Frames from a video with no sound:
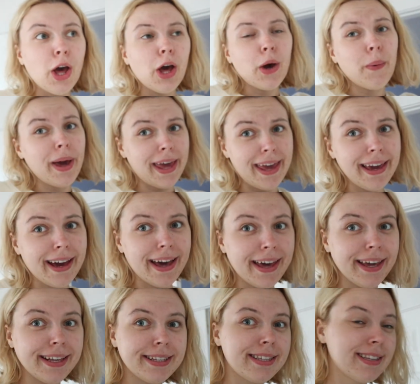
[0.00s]
Oh, hey
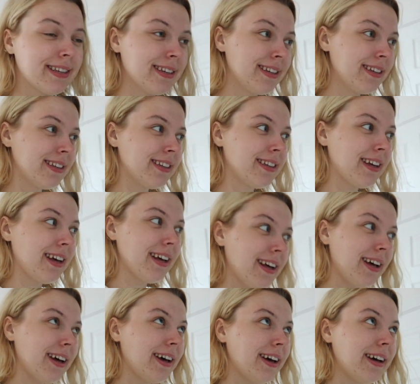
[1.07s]
guys.
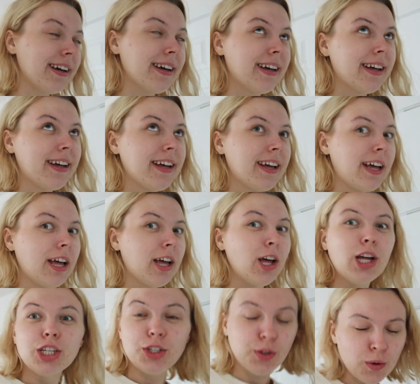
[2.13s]
Uh,
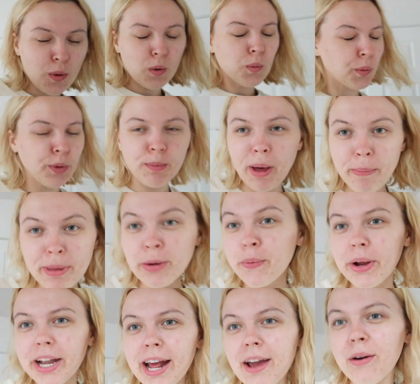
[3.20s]
do you know what room I'm in
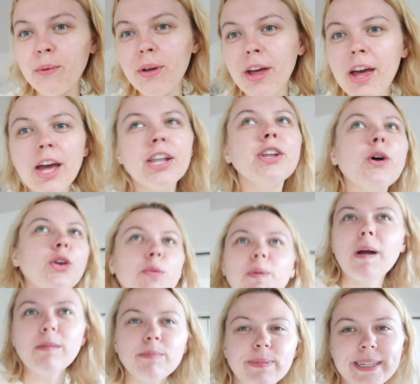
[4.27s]
right now? No, you
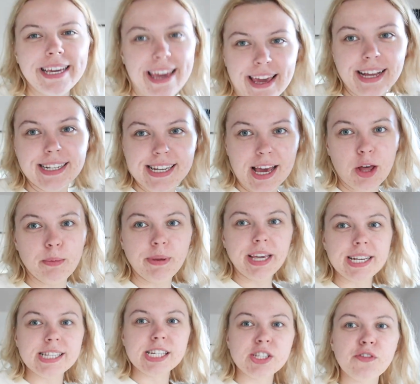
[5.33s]
probably can't tell
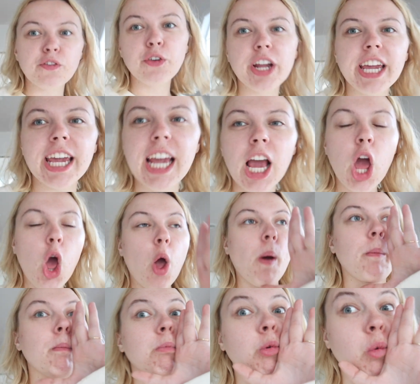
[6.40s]
because it's freaking
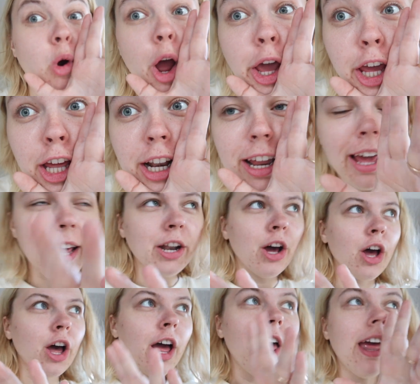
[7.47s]
bright and
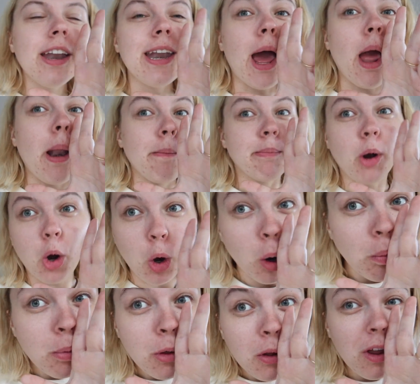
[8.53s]
uh, not
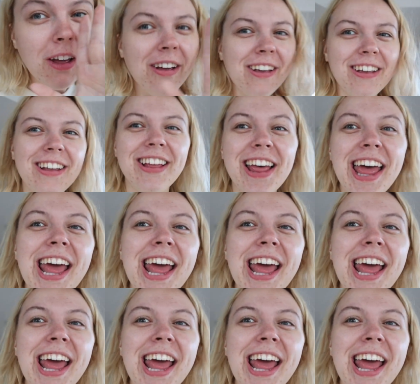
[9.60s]
purple,